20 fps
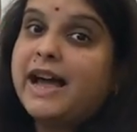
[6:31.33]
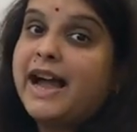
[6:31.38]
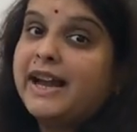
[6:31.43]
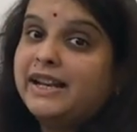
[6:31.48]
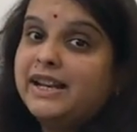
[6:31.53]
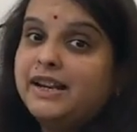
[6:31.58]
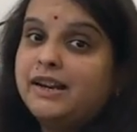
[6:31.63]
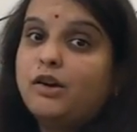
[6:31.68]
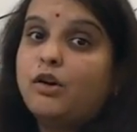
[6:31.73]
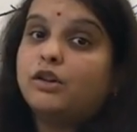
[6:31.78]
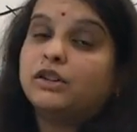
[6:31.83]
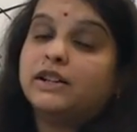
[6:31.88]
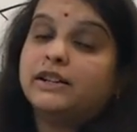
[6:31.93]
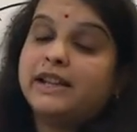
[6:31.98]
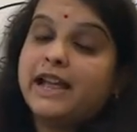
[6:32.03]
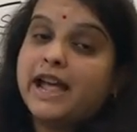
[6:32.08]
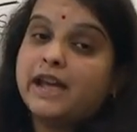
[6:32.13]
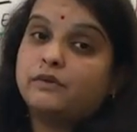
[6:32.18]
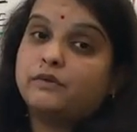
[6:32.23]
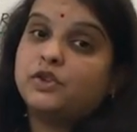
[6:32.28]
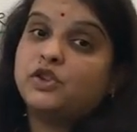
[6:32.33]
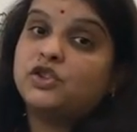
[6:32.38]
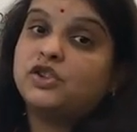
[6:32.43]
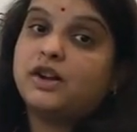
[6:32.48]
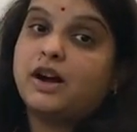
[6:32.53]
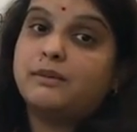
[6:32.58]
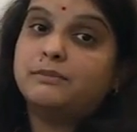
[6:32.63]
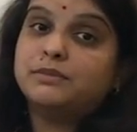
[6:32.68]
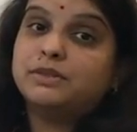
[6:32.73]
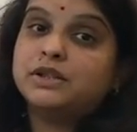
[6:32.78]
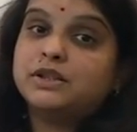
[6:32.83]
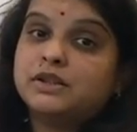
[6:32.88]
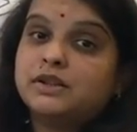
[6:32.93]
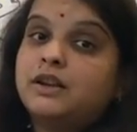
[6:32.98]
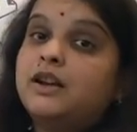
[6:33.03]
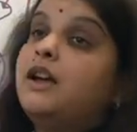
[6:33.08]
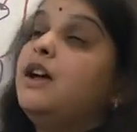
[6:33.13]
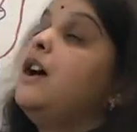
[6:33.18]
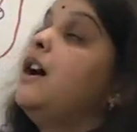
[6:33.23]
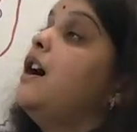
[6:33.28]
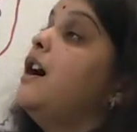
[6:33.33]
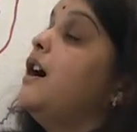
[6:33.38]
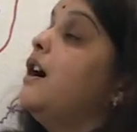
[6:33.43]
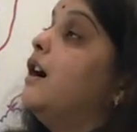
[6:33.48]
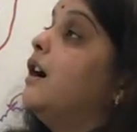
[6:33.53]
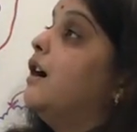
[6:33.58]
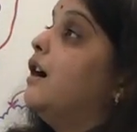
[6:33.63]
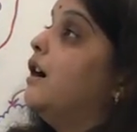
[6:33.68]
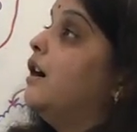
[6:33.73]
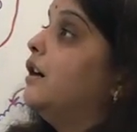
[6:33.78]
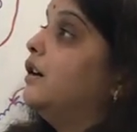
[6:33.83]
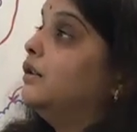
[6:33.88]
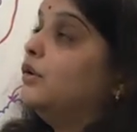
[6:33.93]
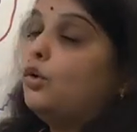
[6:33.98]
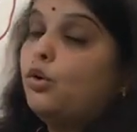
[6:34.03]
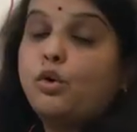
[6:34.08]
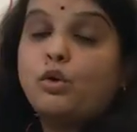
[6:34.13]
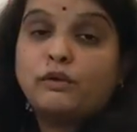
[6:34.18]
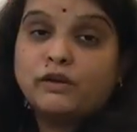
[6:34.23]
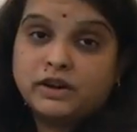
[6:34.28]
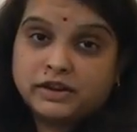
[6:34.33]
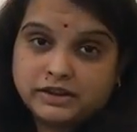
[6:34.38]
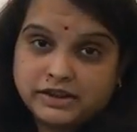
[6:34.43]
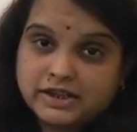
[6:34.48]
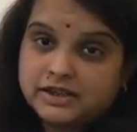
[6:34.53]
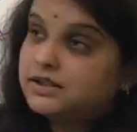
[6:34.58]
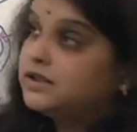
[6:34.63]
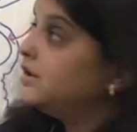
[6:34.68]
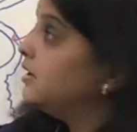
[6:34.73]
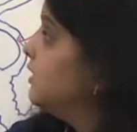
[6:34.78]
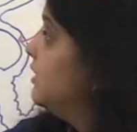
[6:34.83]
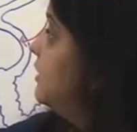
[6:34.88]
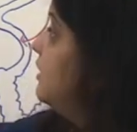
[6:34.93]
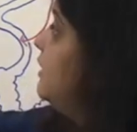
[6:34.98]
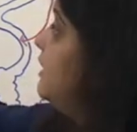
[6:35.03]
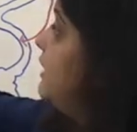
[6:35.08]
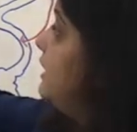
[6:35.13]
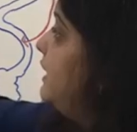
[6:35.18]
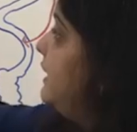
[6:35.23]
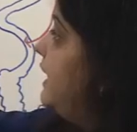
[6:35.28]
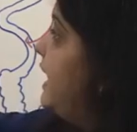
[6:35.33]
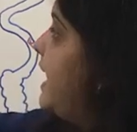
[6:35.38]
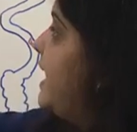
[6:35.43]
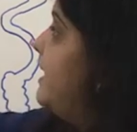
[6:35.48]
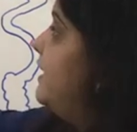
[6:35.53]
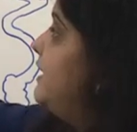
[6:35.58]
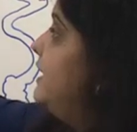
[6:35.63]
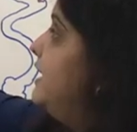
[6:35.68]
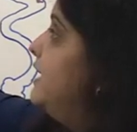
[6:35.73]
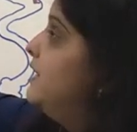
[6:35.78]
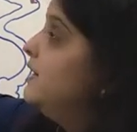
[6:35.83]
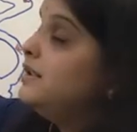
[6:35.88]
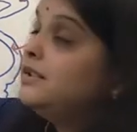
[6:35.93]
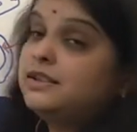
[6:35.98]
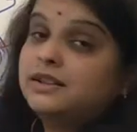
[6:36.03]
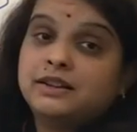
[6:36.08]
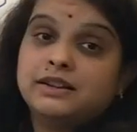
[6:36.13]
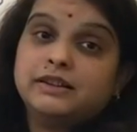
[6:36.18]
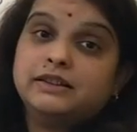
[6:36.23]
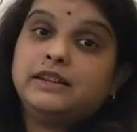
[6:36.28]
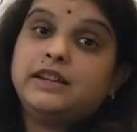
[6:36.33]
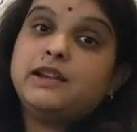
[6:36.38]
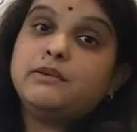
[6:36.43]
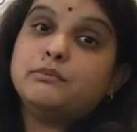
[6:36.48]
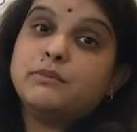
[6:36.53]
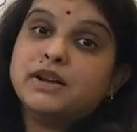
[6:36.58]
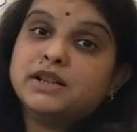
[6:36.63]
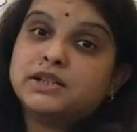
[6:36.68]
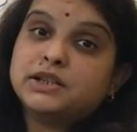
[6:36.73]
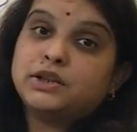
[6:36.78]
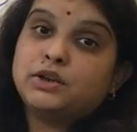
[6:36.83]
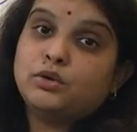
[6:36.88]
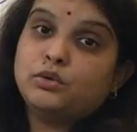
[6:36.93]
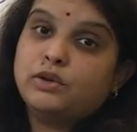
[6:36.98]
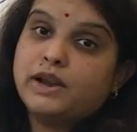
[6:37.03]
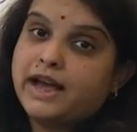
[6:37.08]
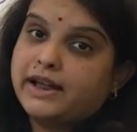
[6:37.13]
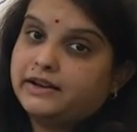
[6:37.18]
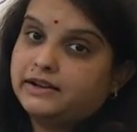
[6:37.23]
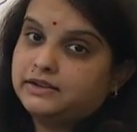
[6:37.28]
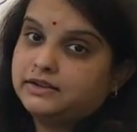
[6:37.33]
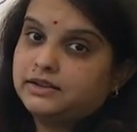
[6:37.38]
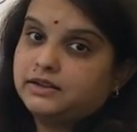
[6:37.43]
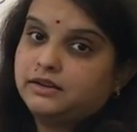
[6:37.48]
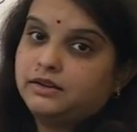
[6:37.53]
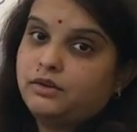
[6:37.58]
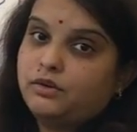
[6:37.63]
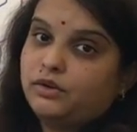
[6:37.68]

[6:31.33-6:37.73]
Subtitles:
lining or the layer which comes over this layer is the muscularis.